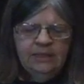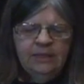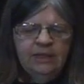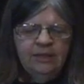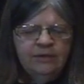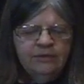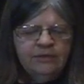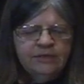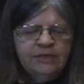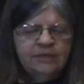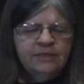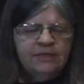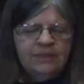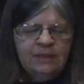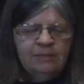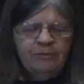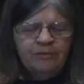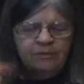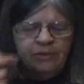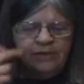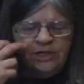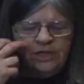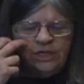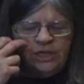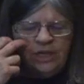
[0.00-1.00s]
Those are some
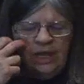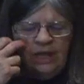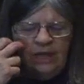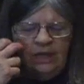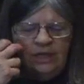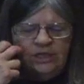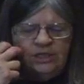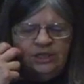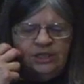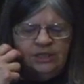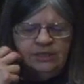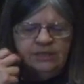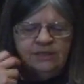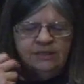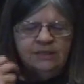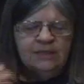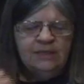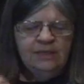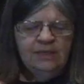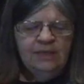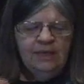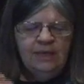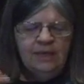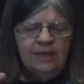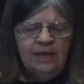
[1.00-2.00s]
of the challenges.
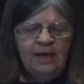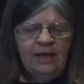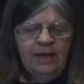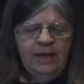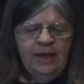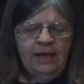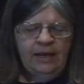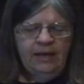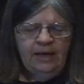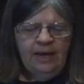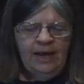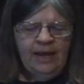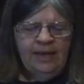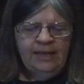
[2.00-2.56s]
And